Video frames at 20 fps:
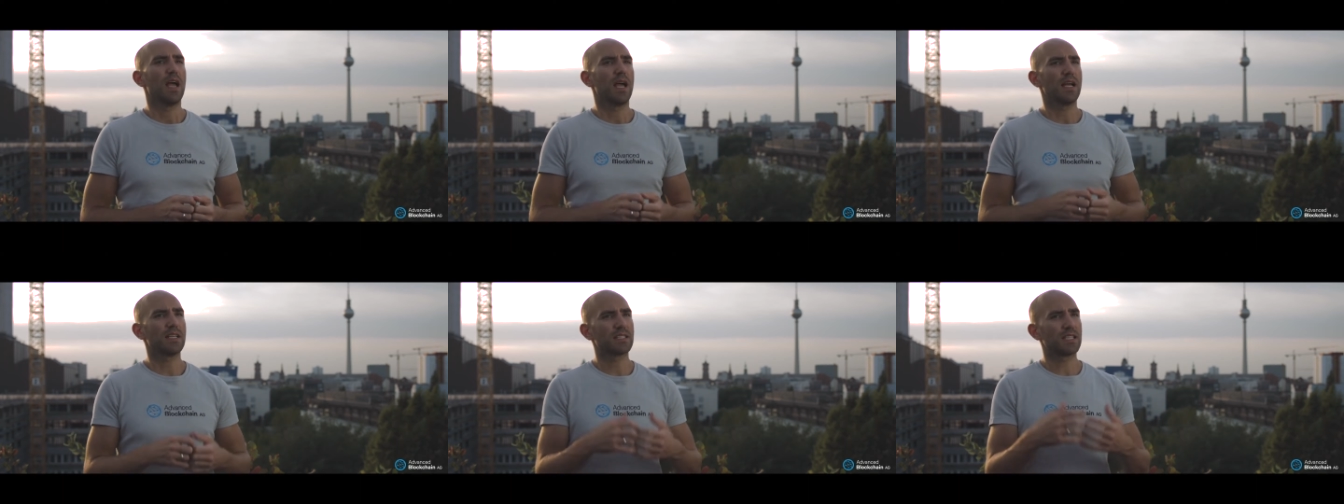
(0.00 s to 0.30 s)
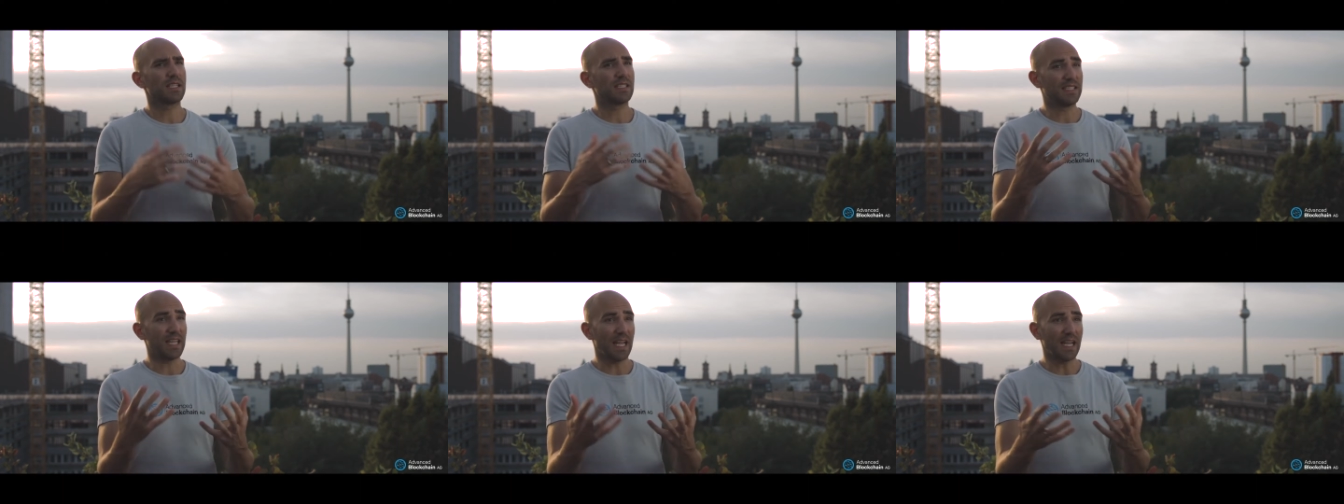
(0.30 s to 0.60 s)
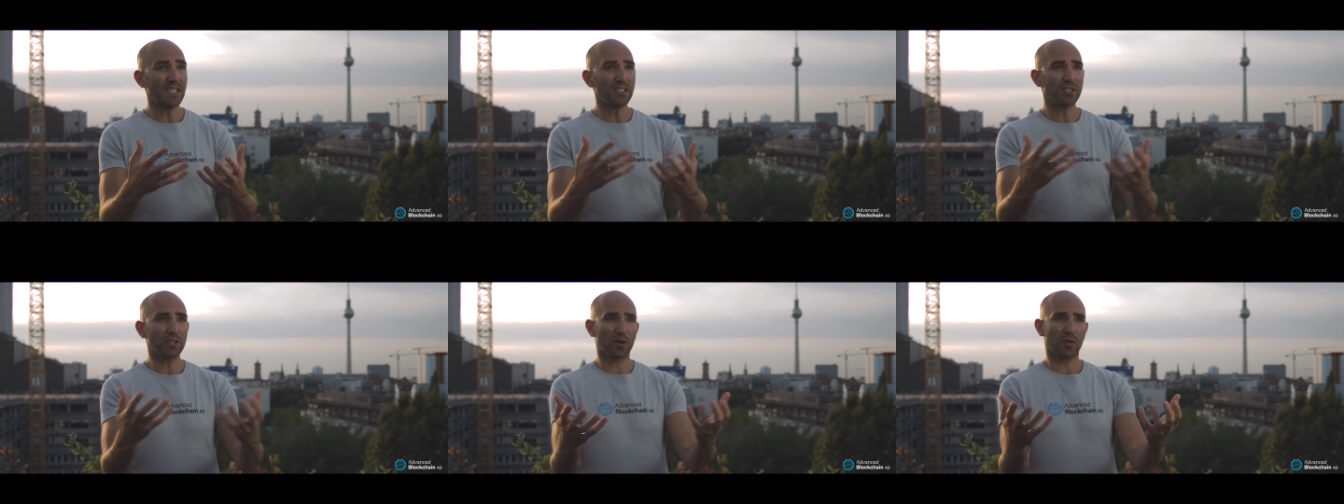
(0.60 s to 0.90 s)
as the
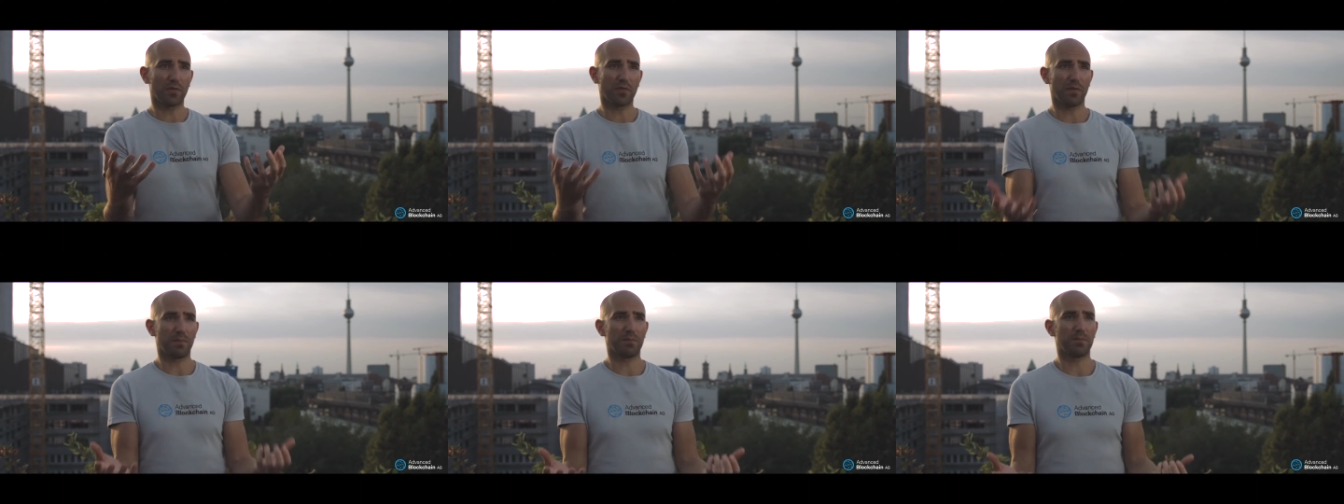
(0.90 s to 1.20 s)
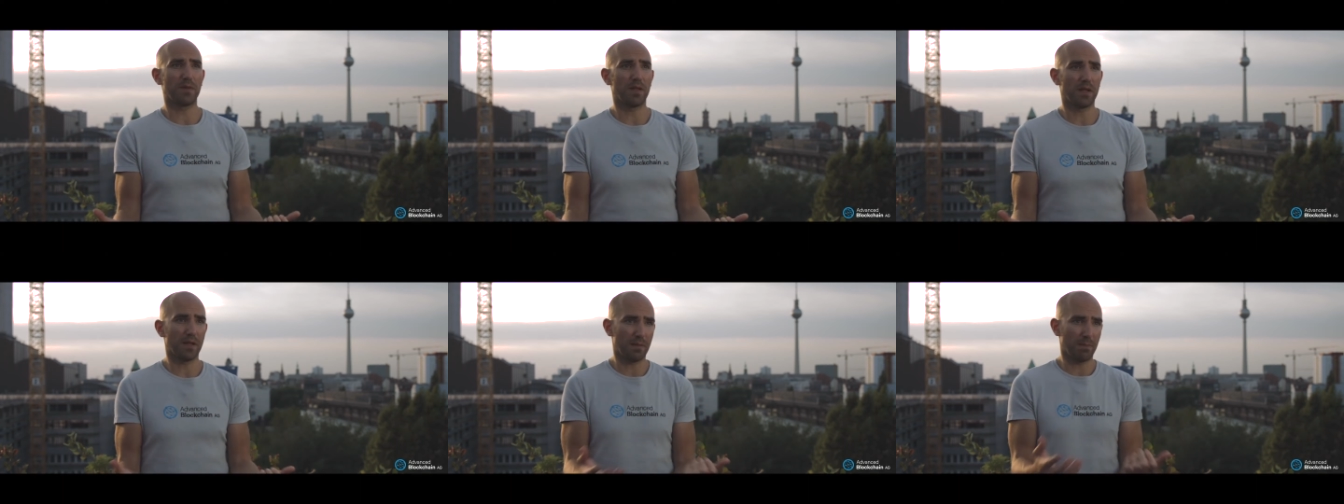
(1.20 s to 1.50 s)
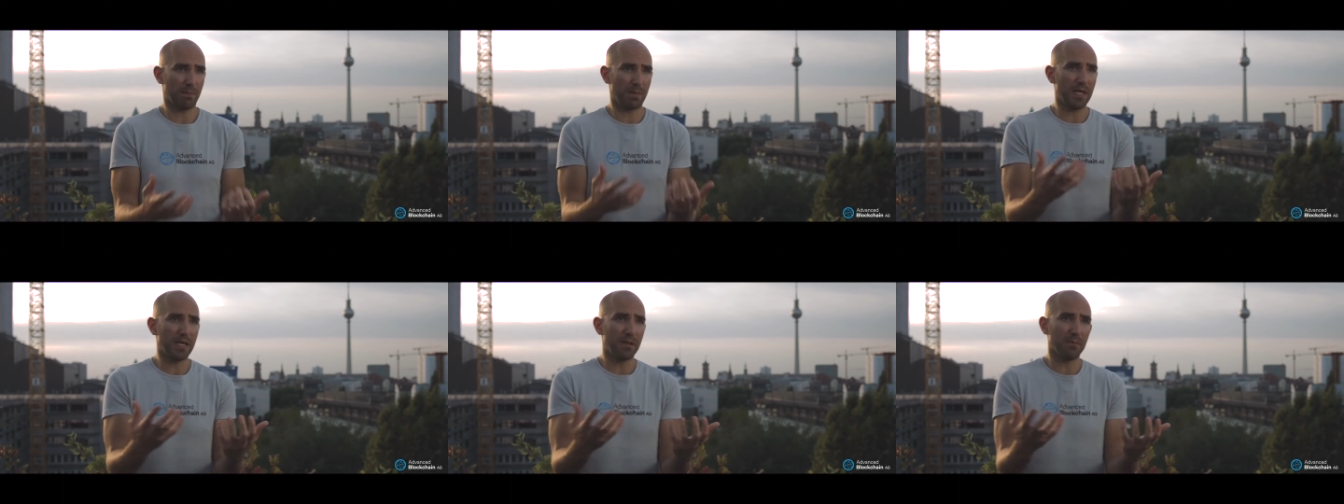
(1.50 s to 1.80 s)
danger of it
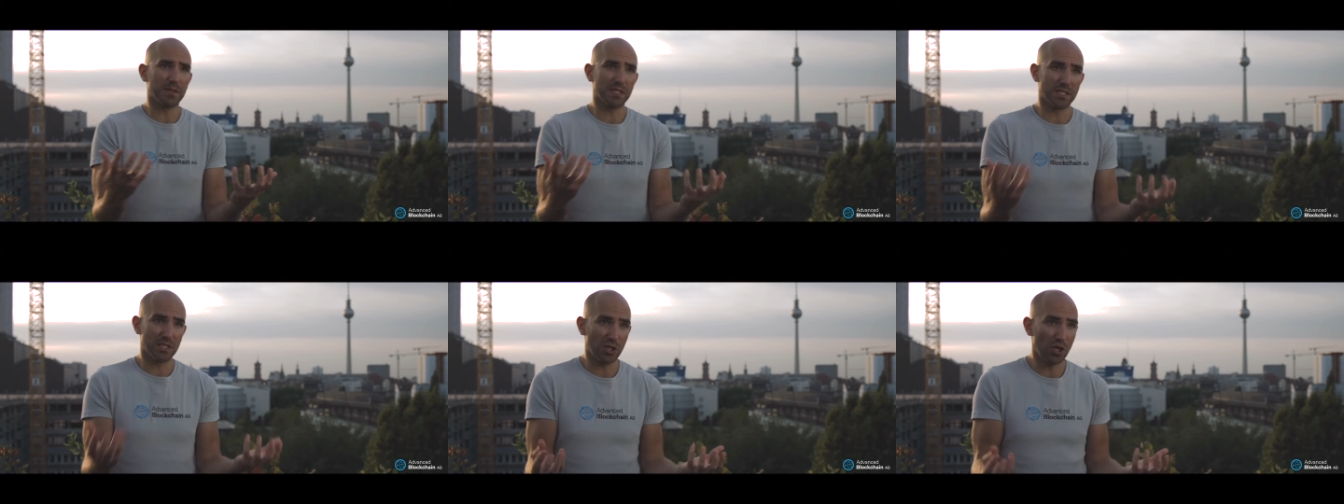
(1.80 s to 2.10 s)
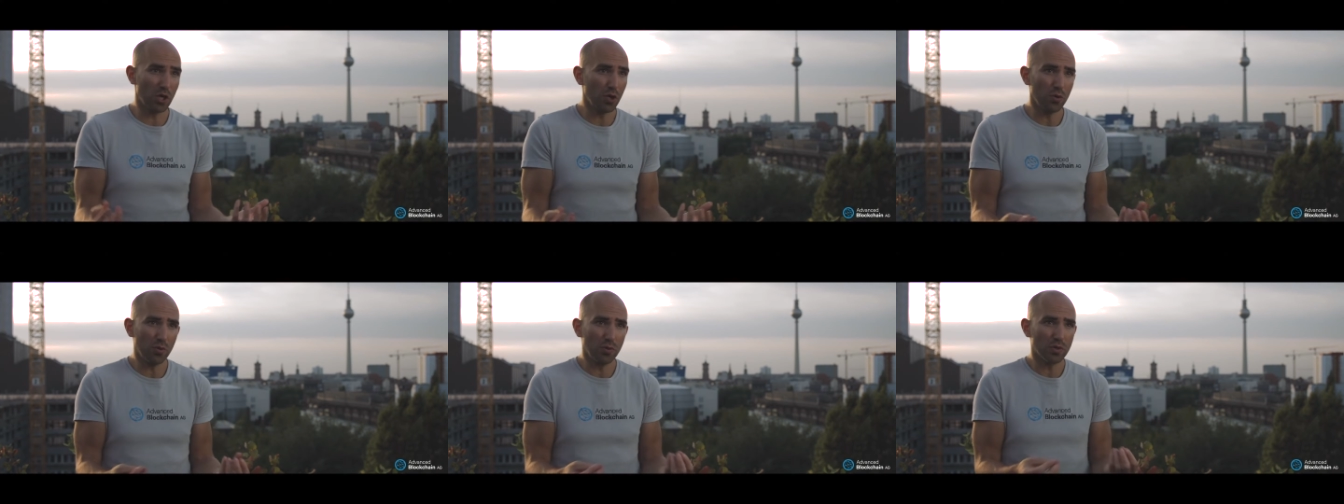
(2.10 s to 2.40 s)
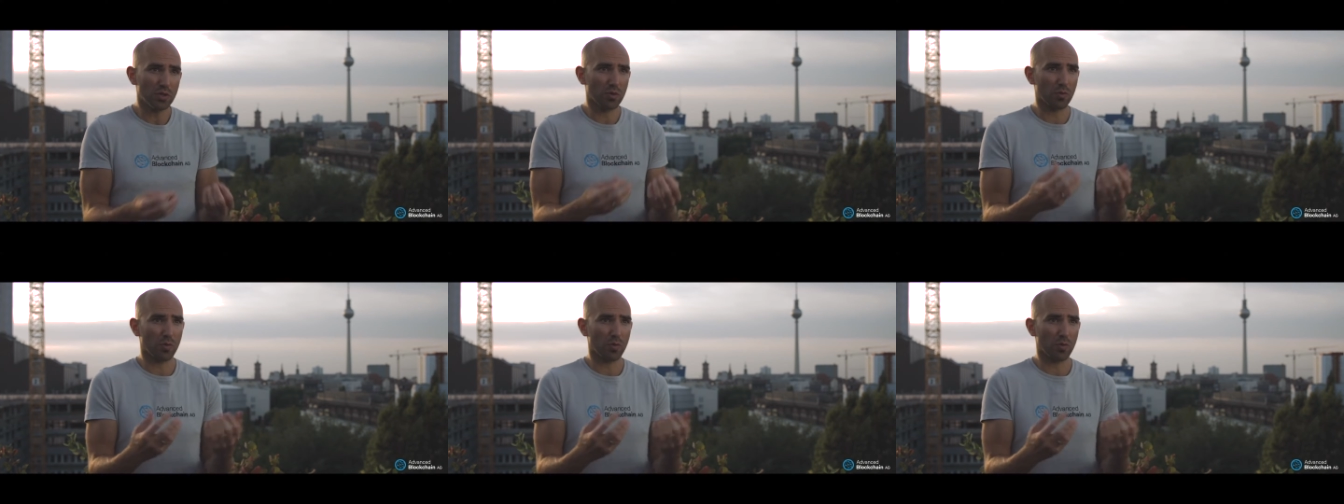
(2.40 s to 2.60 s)
being misused